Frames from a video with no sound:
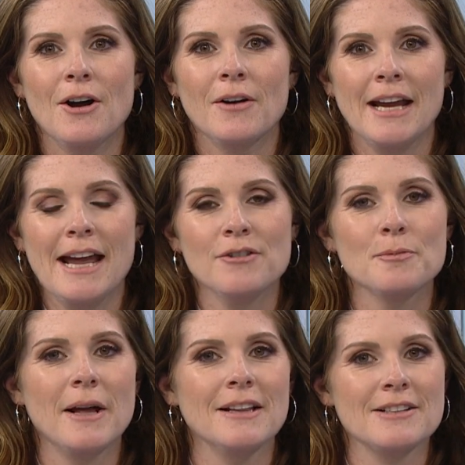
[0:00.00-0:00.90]
Okay,
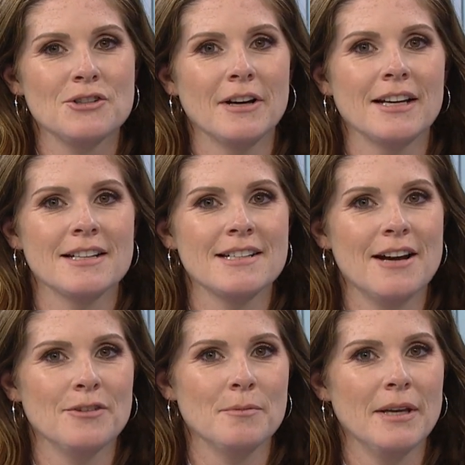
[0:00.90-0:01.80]
Andrew Bell is joining us
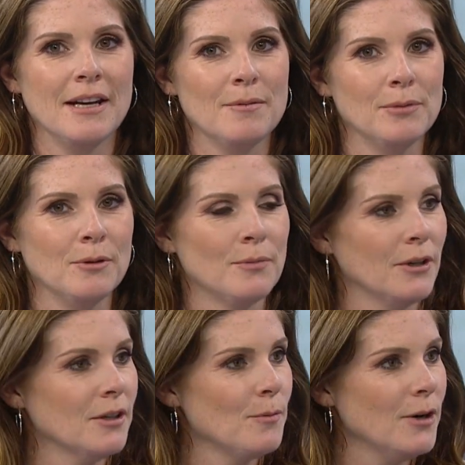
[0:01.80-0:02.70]
now from BNN
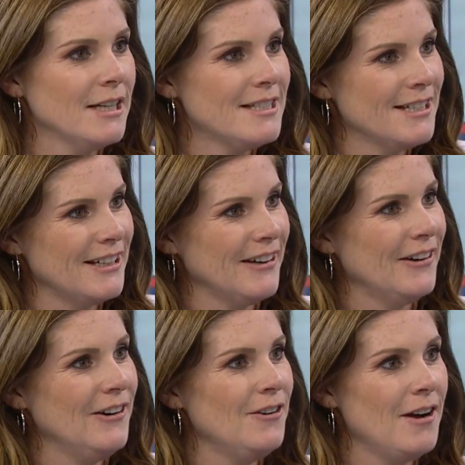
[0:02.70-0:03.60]
Bloomberg. Good morning to you.
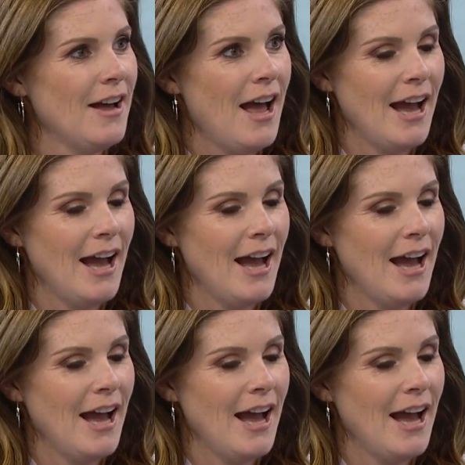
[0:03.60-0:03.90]
Good morning.